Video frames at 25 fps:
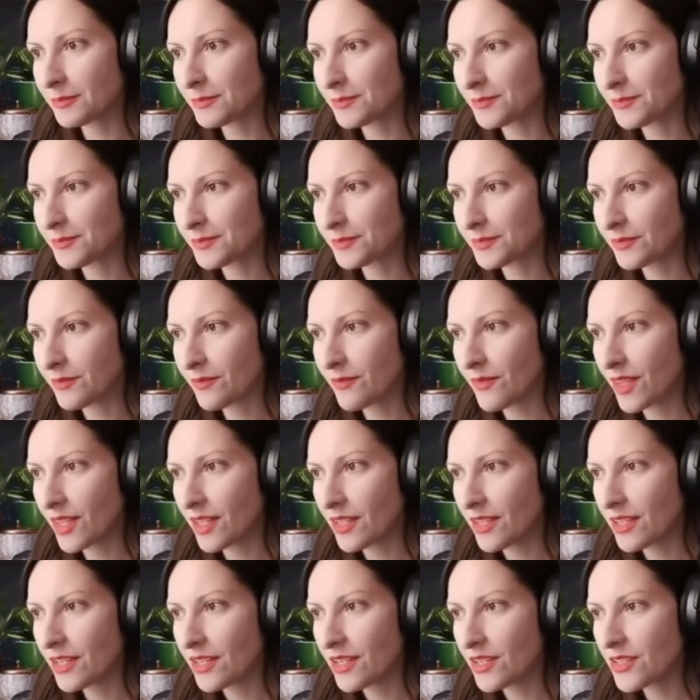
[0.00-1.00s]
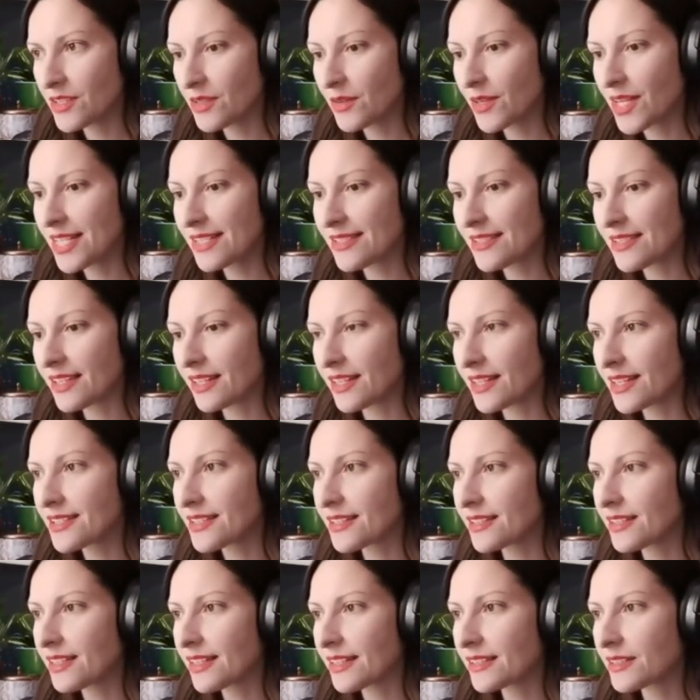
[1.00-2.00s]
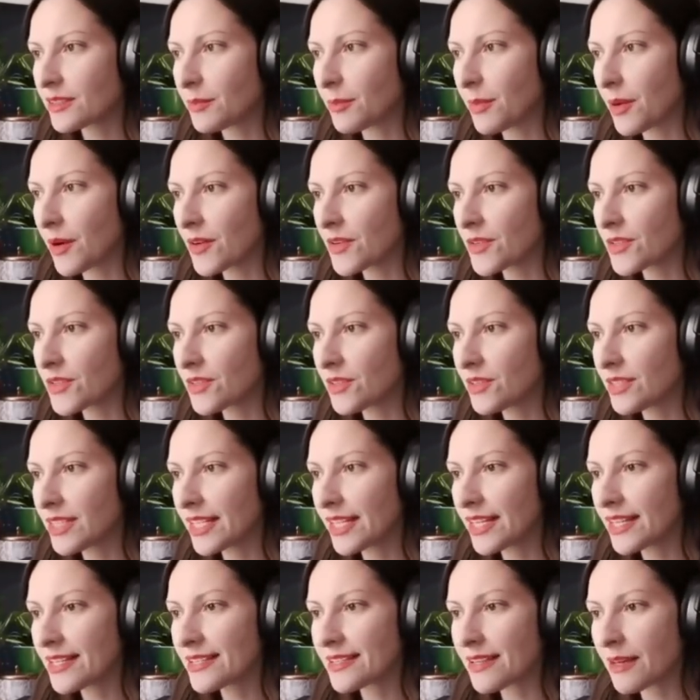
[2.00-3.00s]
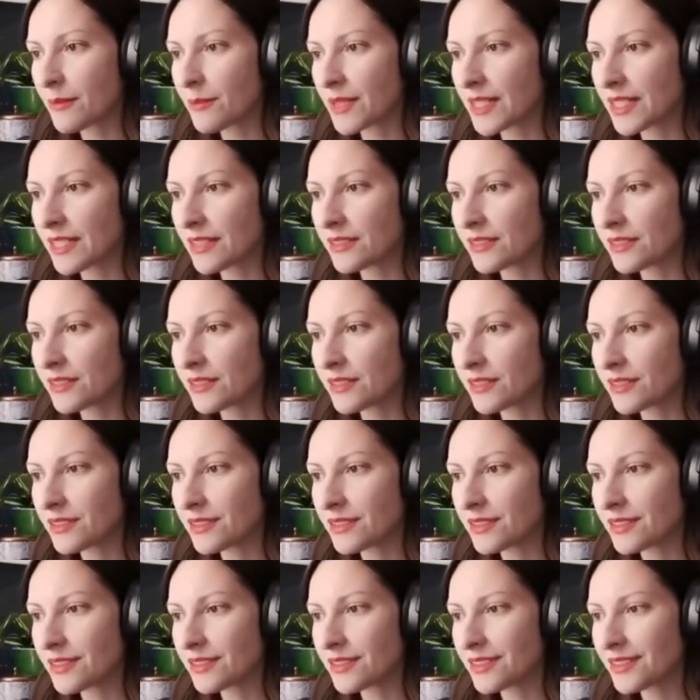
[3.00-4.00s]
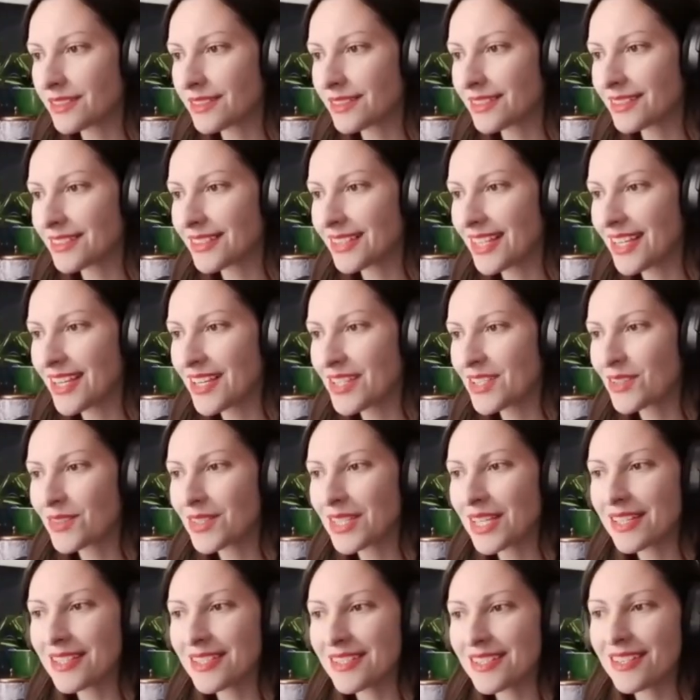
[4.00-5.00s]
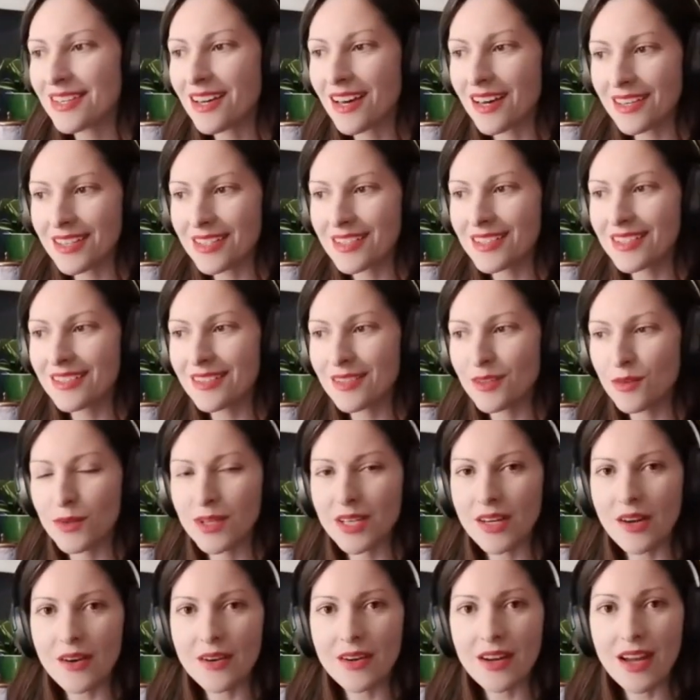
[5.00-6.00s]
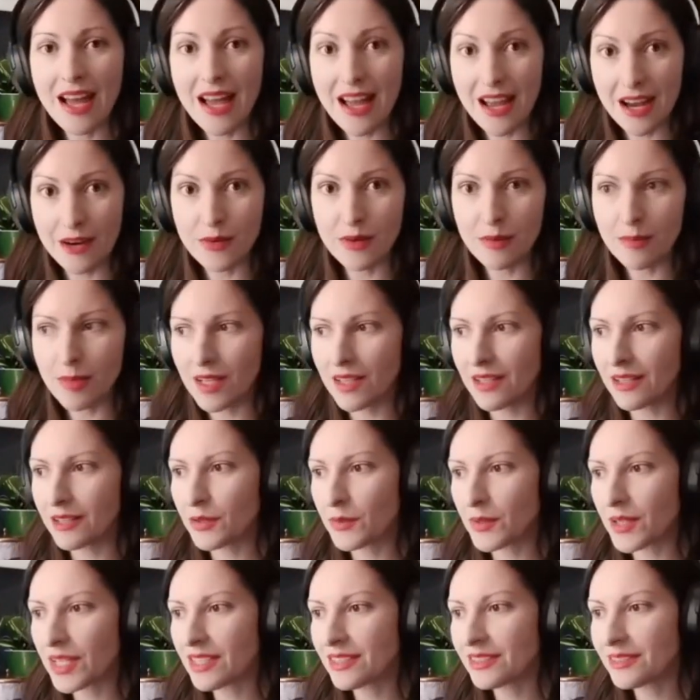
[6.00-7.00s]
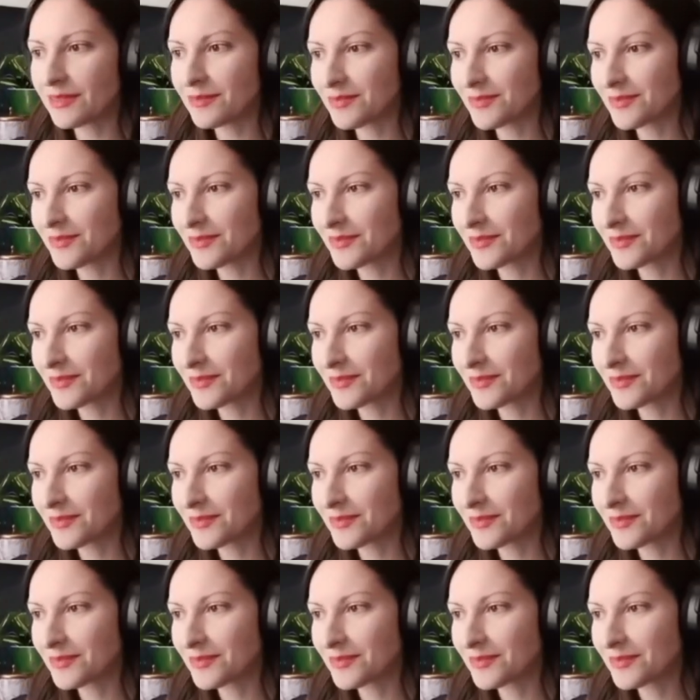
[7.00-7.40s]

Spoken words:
time. So let's see, let's collect the parcel and examine it. So that's us, we are Arabella Green.